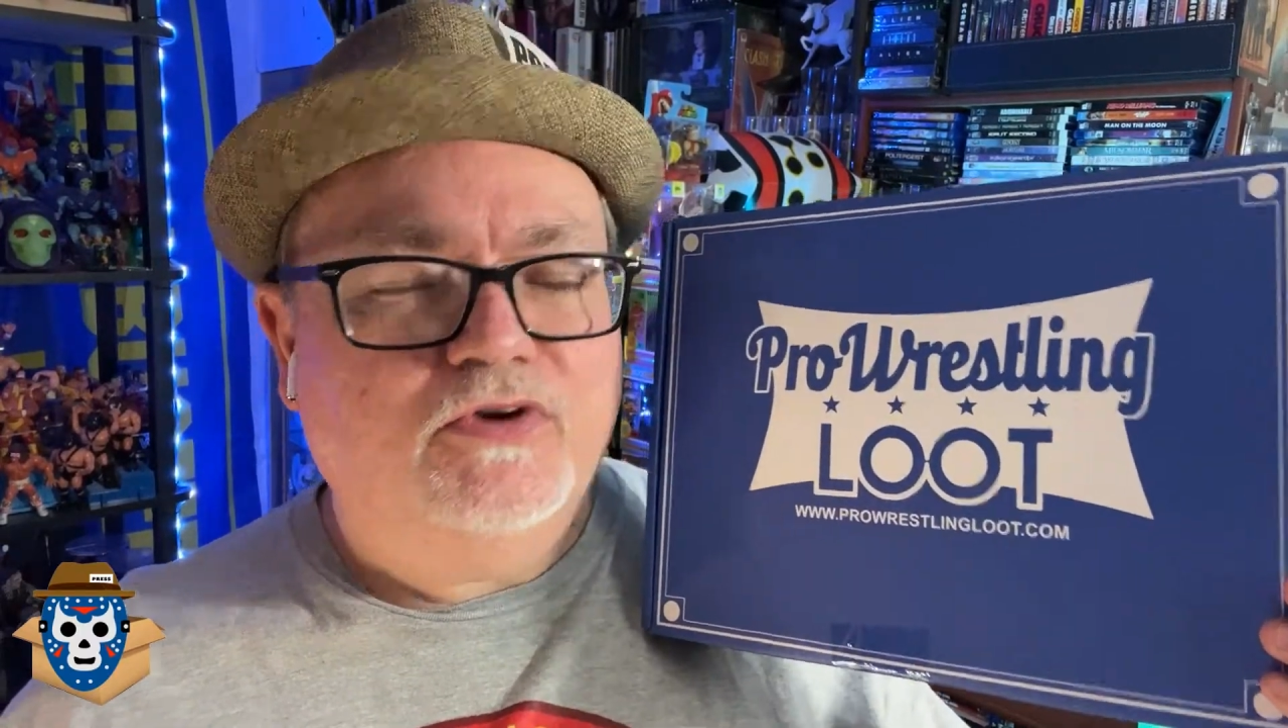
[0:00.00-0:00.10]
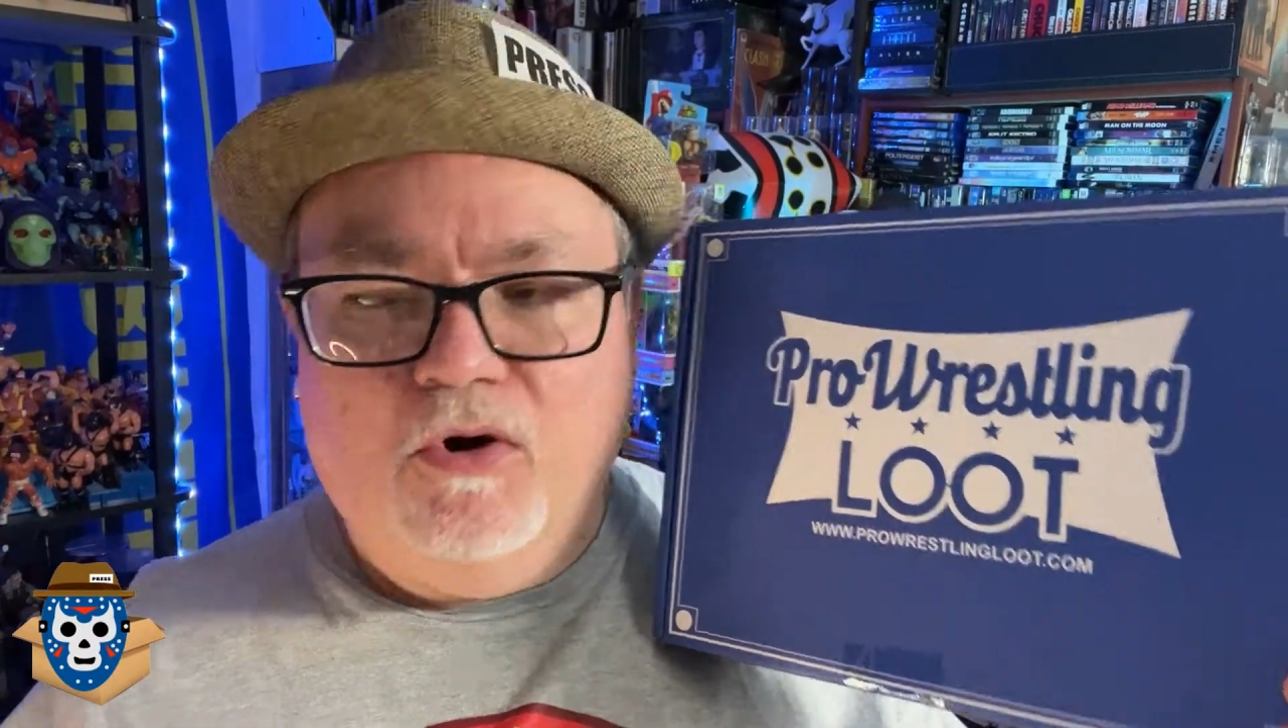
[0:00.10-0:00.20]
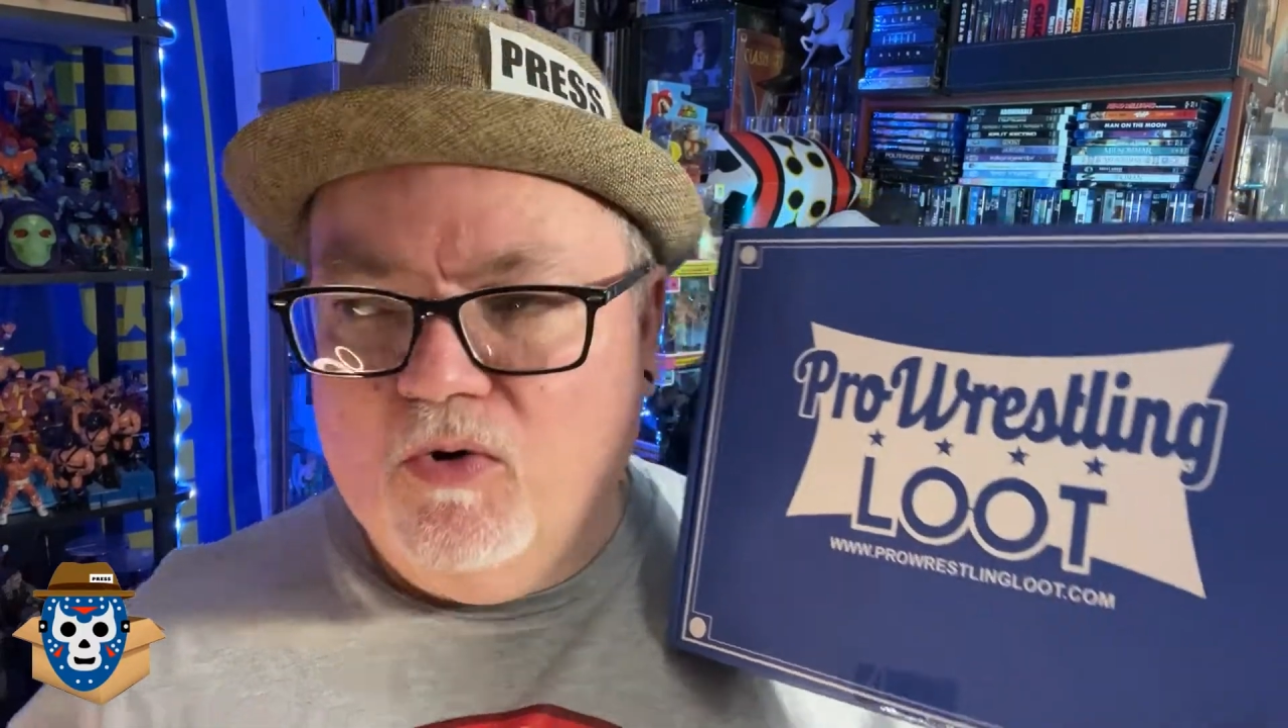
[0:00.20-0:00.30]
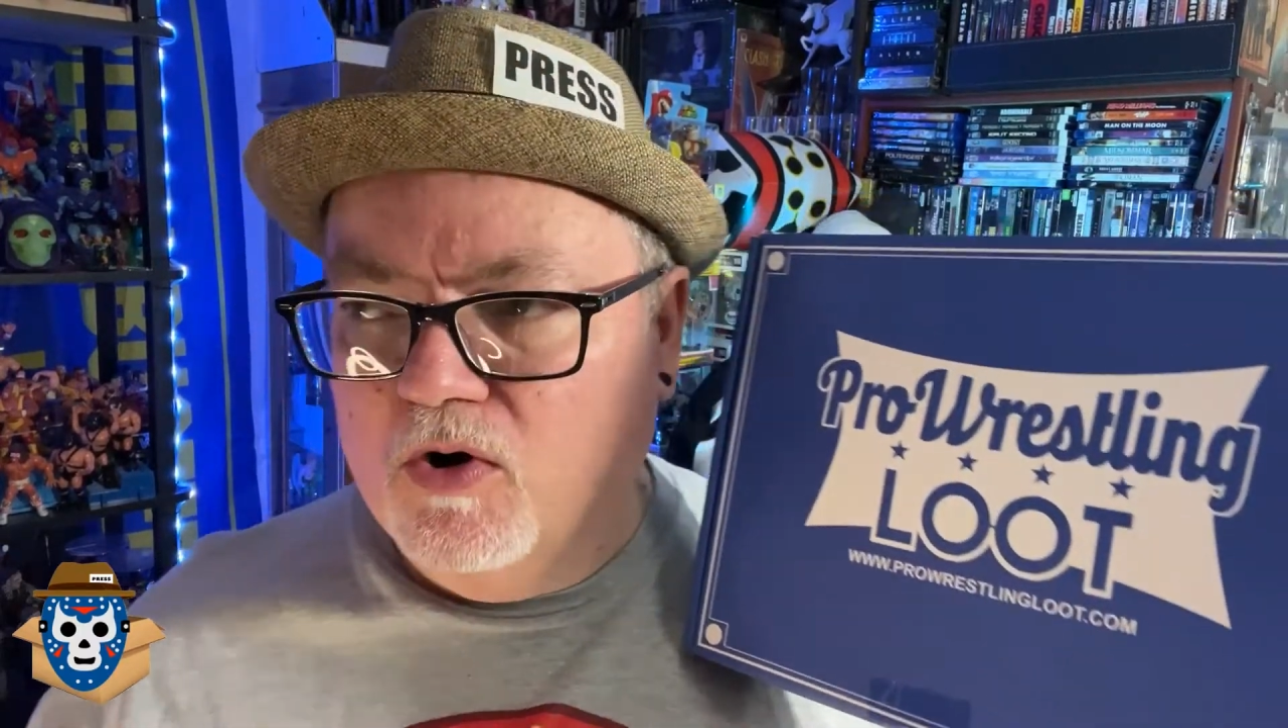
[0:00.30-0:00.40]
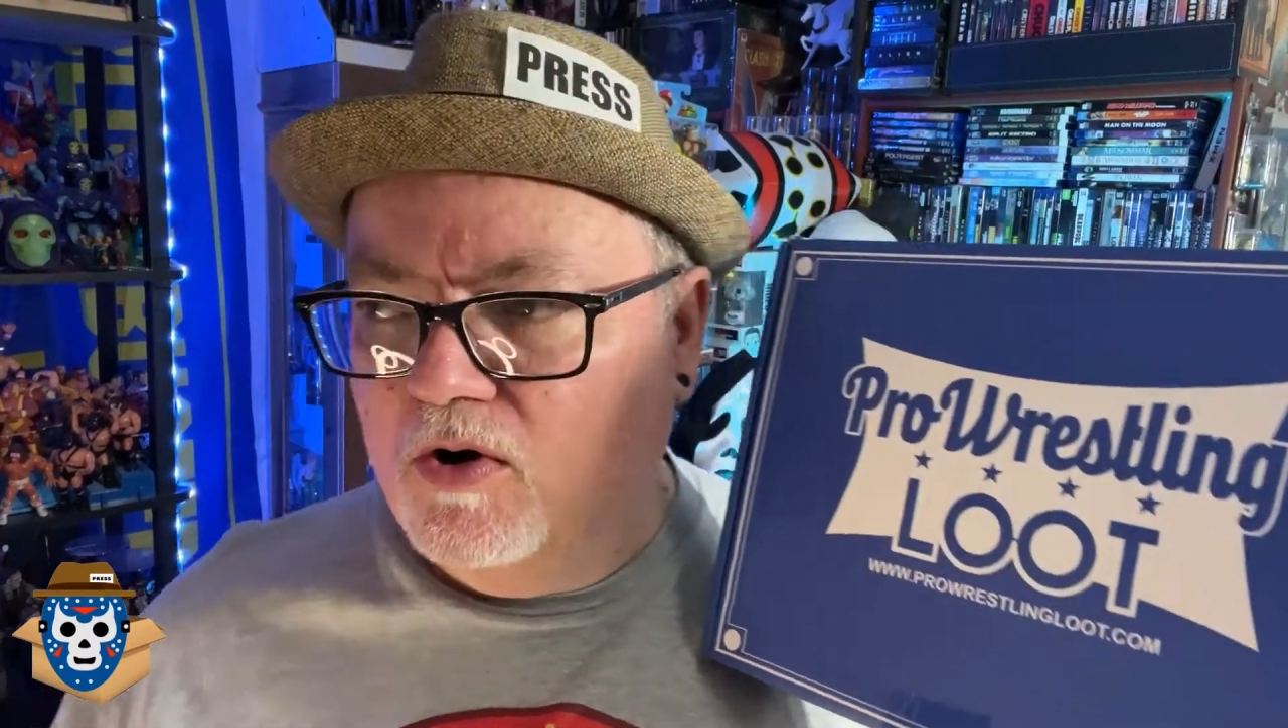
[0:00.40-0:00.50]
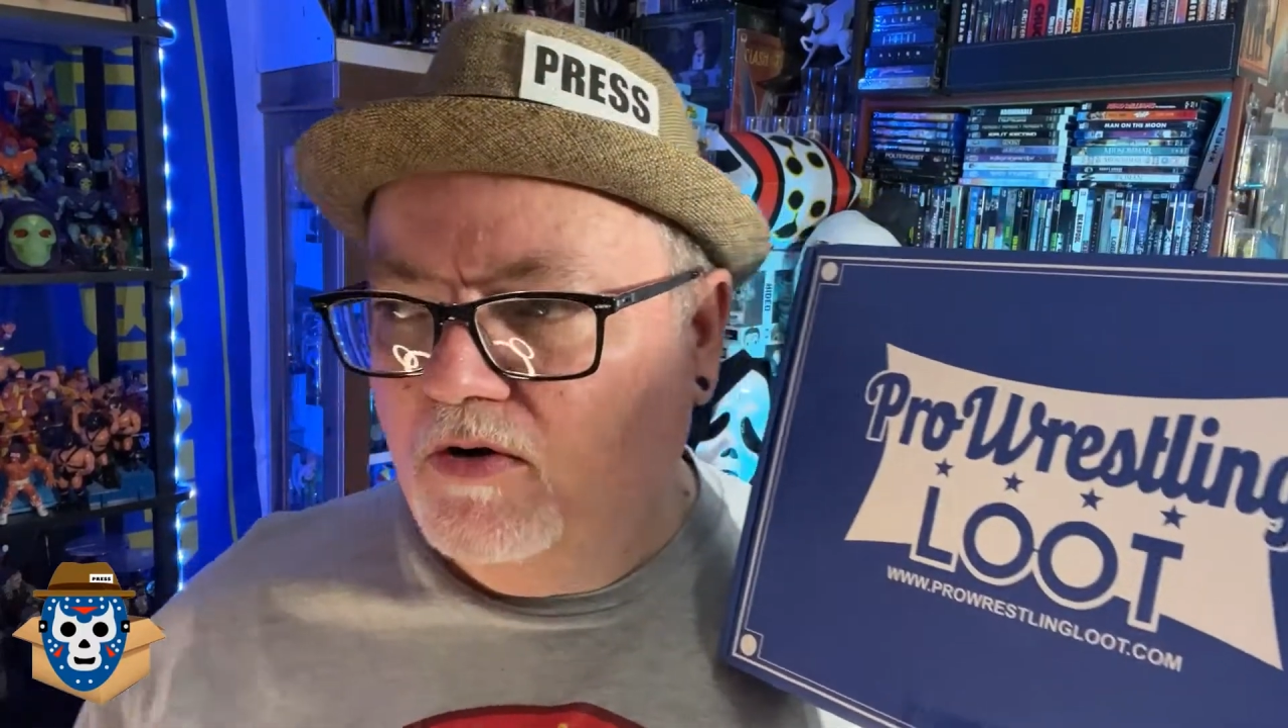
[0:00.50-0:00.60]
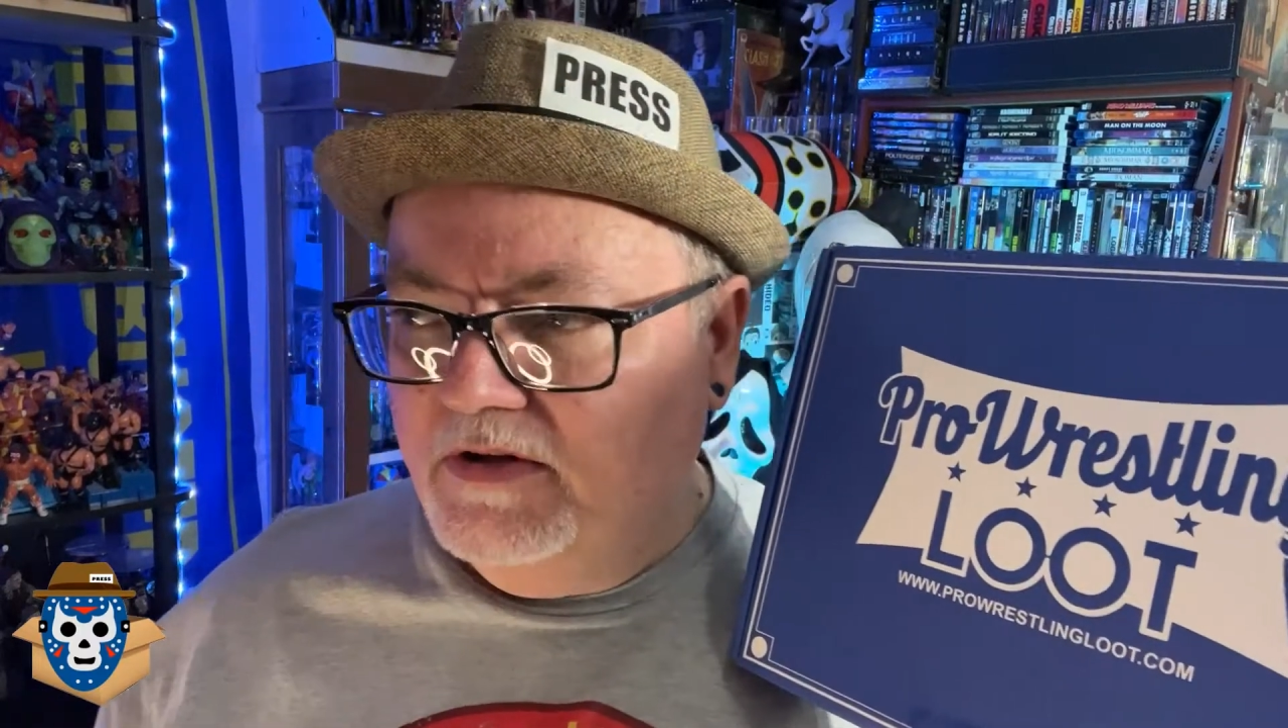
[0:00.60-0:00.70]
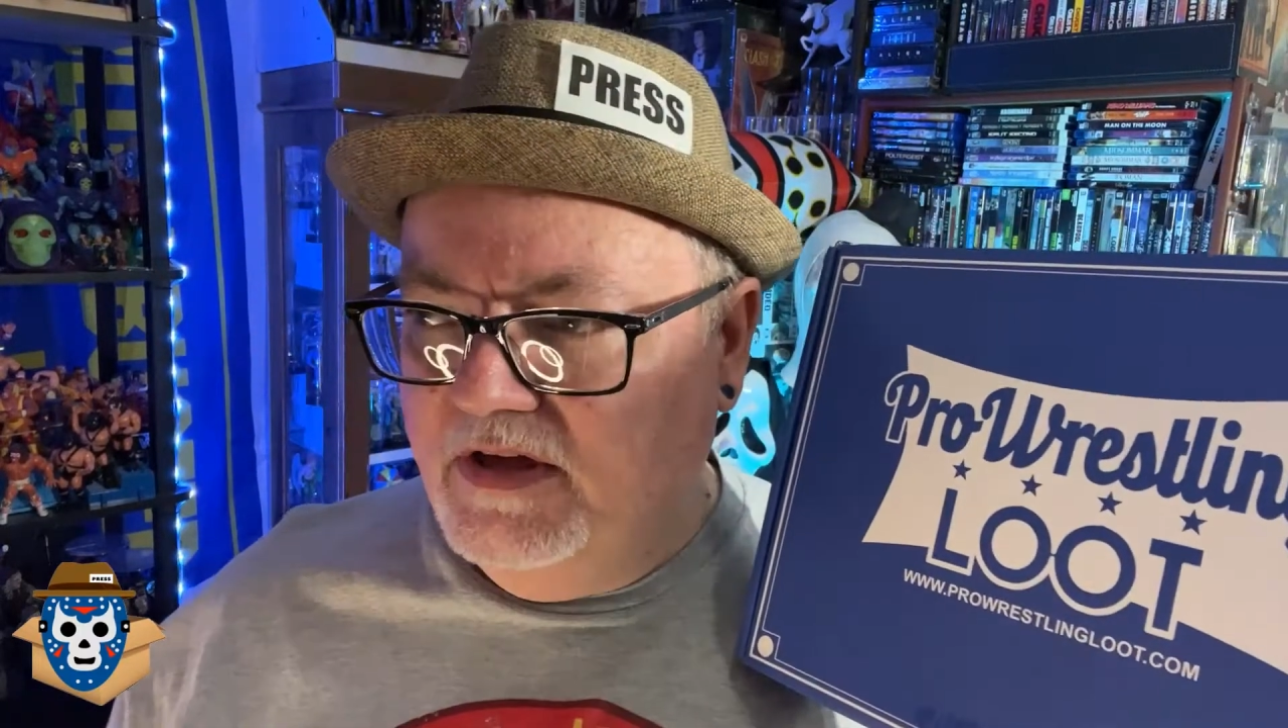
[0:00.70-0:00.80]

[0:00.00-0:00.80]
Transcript: or,